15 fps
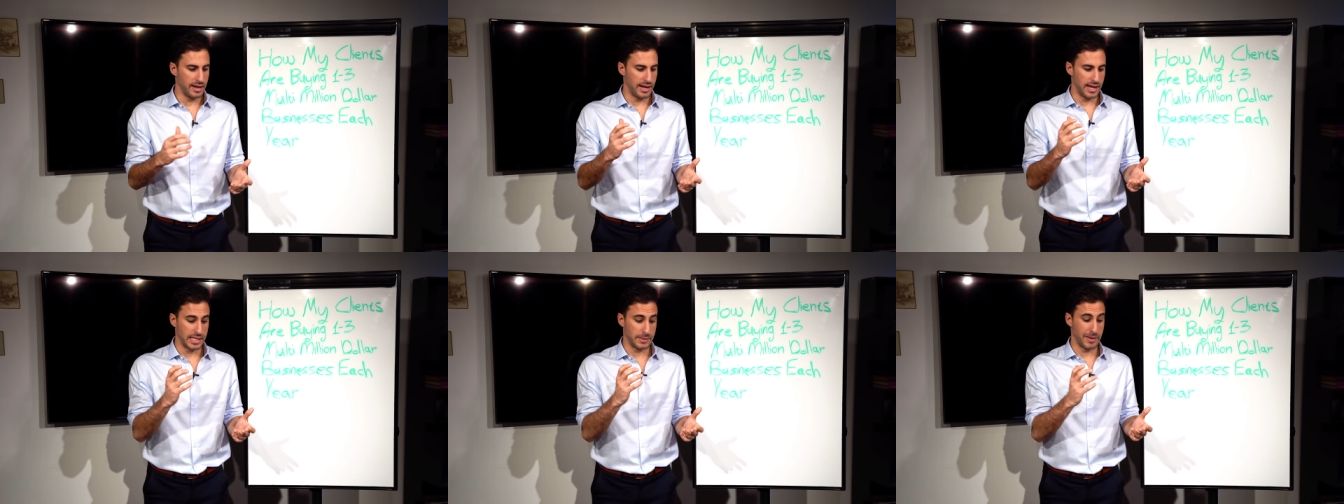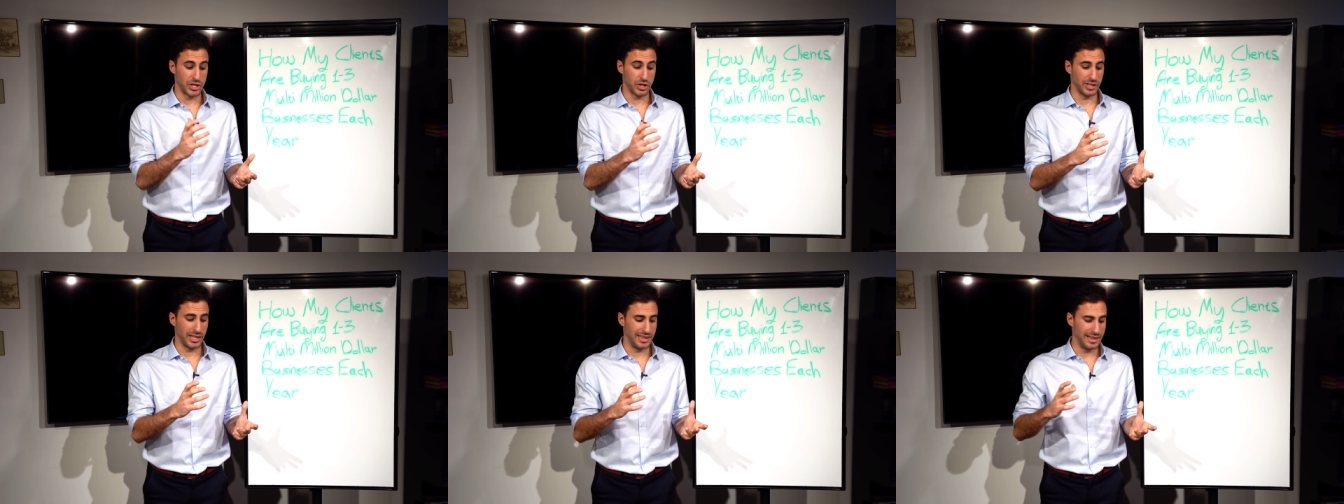uh,
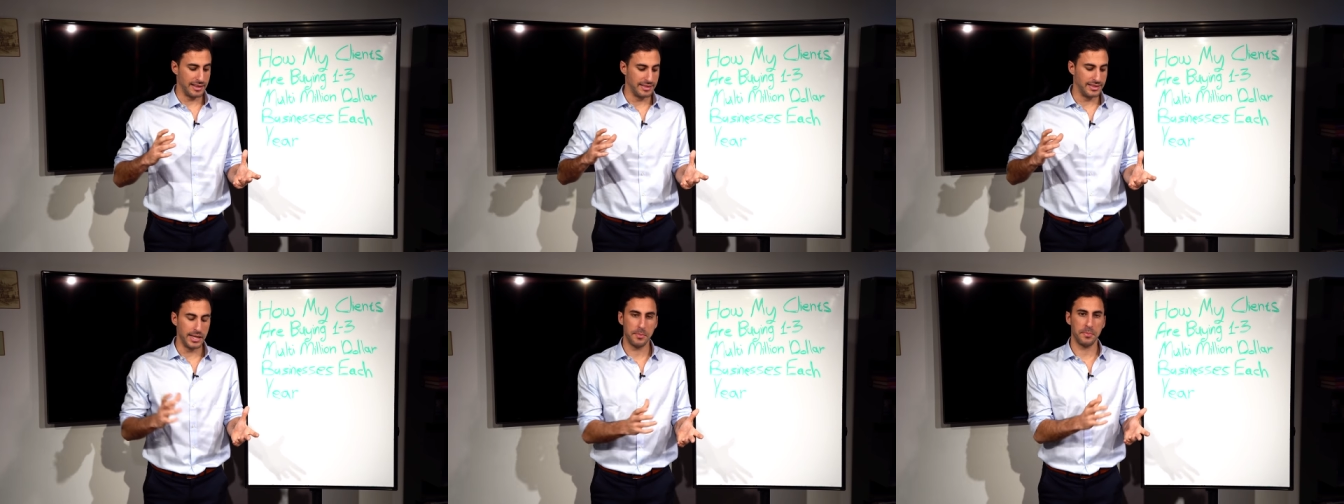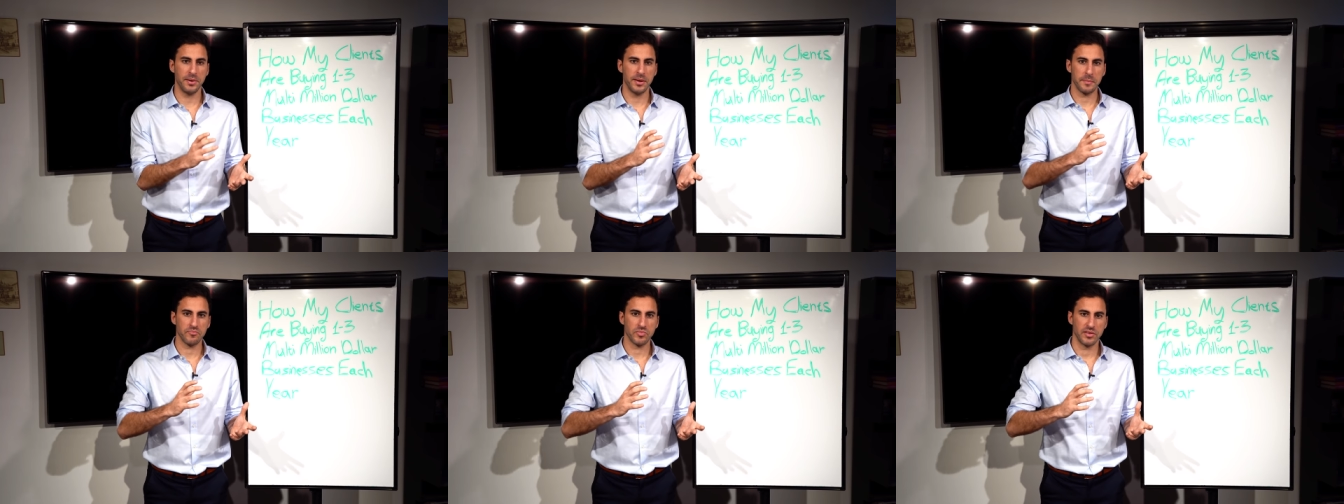especially the
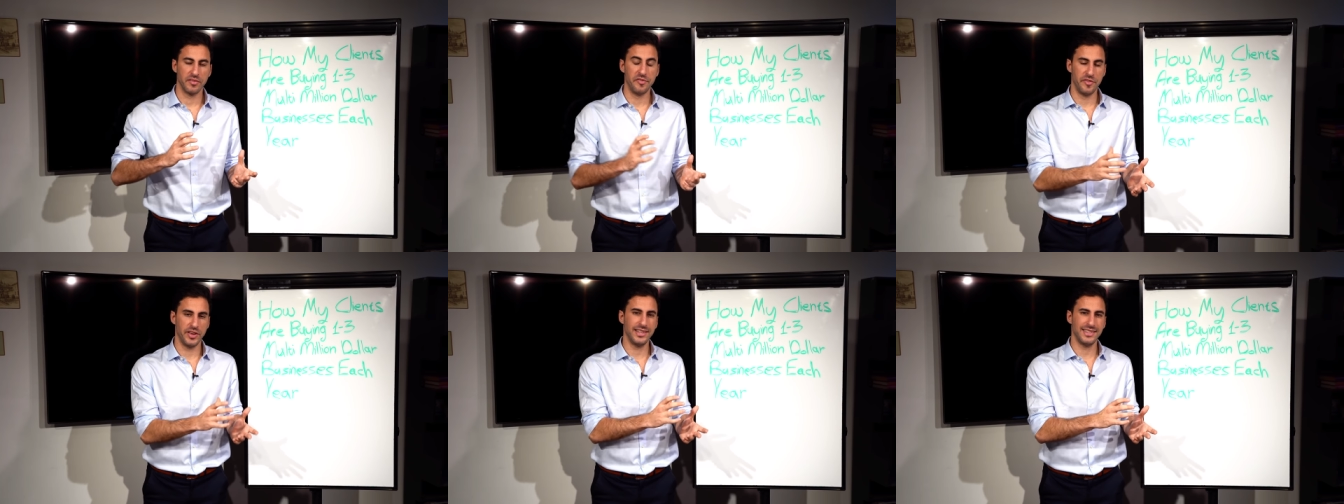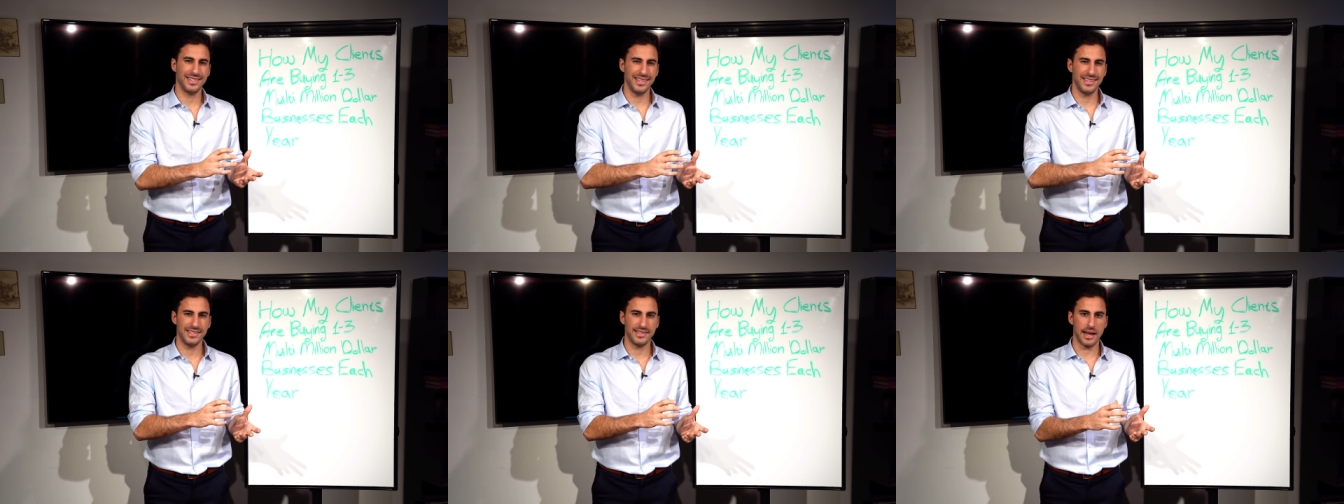deep
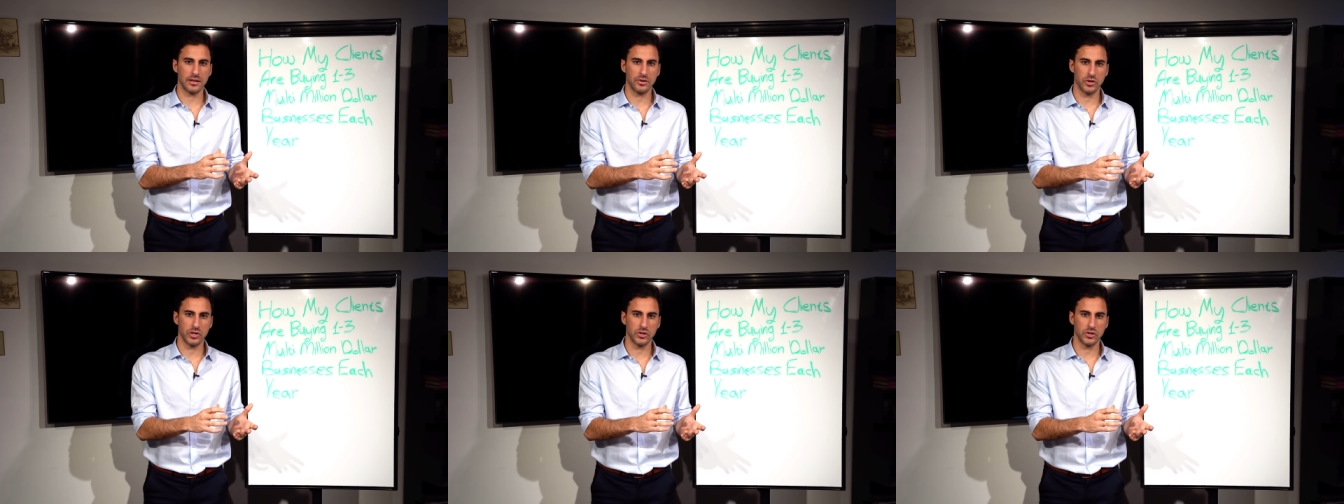VC sector.